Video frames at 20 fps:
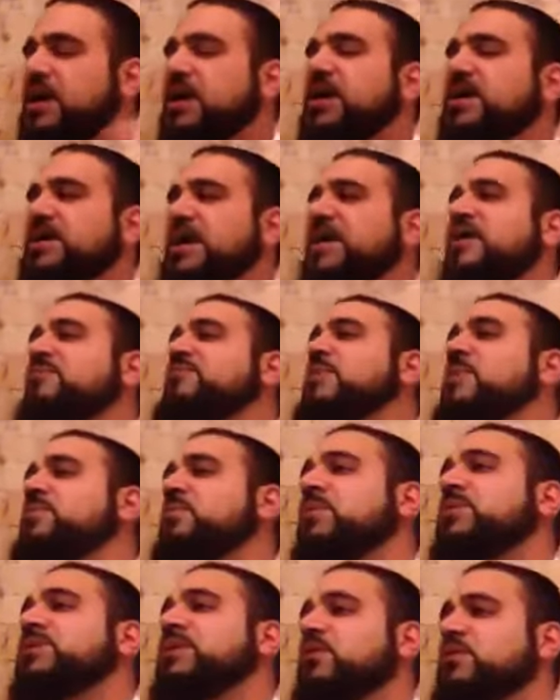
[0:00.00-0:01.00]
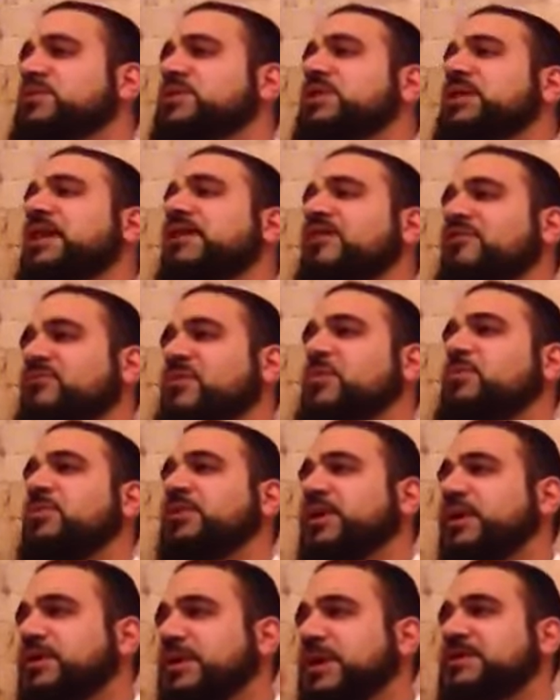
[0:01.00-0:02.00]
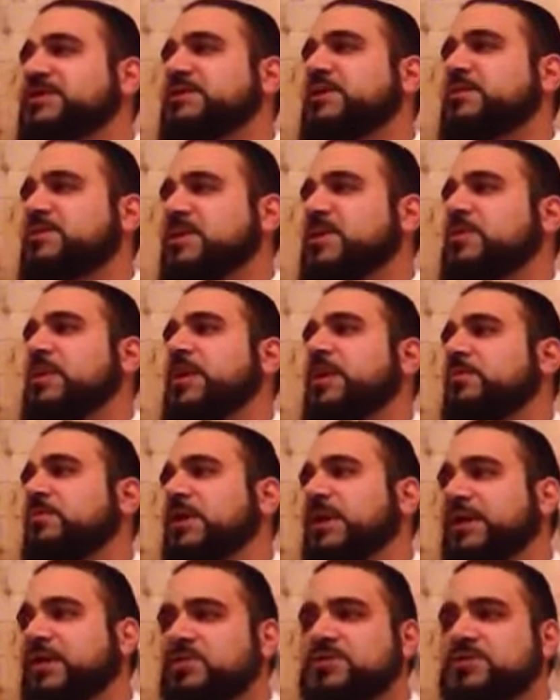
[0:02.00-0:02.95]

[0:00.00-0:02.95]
A lot of people, there was a lot of people there. That's the bottom line.